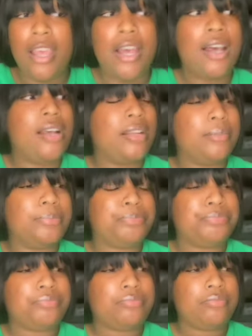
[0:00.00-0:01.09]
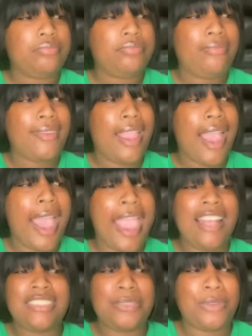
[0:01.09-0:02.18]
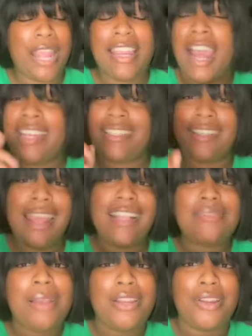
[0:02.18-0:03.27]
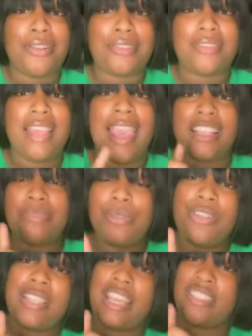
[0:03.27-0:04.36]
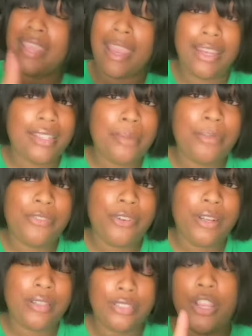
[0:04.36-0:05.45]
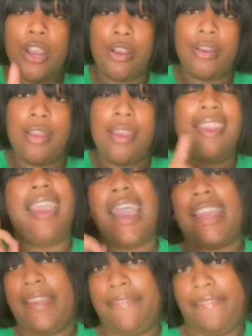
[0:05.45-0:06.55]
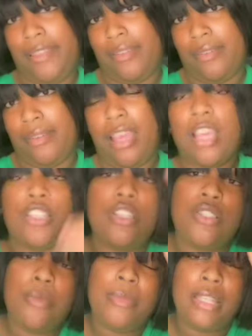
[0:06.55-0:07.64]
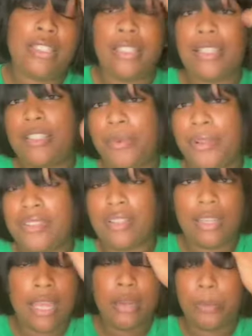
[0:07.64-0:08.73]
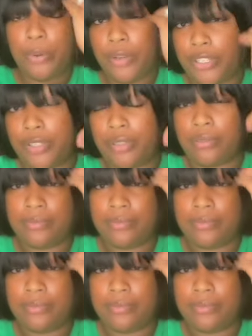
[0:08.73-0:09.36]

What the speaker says: I asked around. Now, I did ask my nurse. I asked my nurse, has she had it done before to her, and how did it feel? She told me that she experienced a lot of pressure.